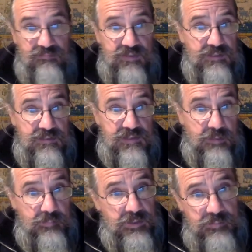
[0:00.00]
Vedas,
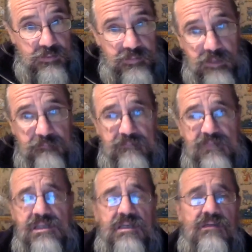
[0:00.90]
come, come, come, come,
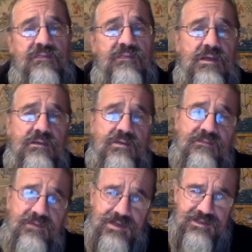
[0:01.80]
say the
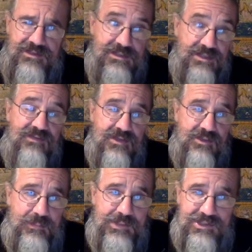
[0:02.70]
fires. That's even in
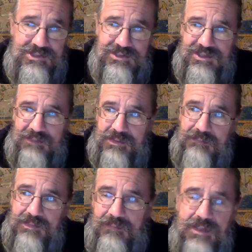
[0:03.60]
the Upanishads. Come,
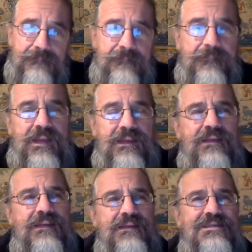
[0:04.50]
come, come, come,
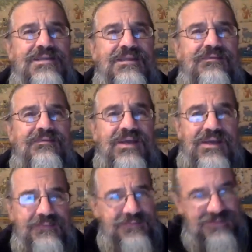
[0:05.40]
say the
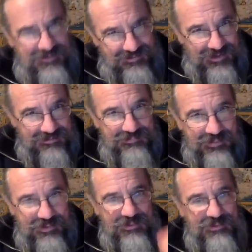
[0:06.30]
flames. Come,
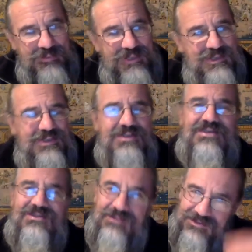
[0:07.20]
pour your
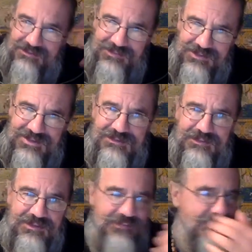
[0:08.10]
oblations. We'll give you this,
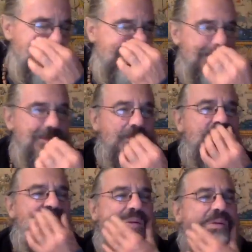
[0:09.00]
we'll give you that. Do
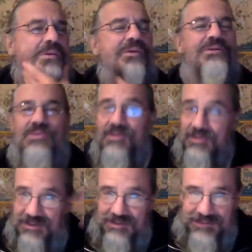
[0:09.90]
your
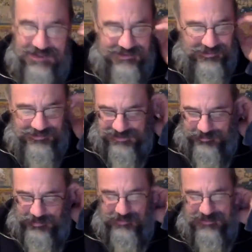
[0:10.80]
rituals. You'll get all these
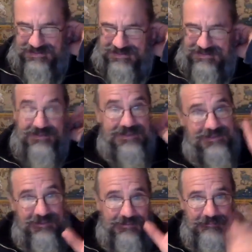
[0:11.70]
boons. So
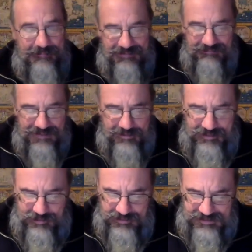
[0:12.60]
these are
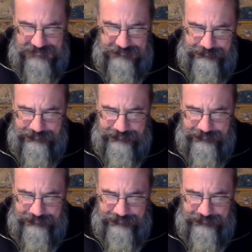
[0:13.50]
flowery words.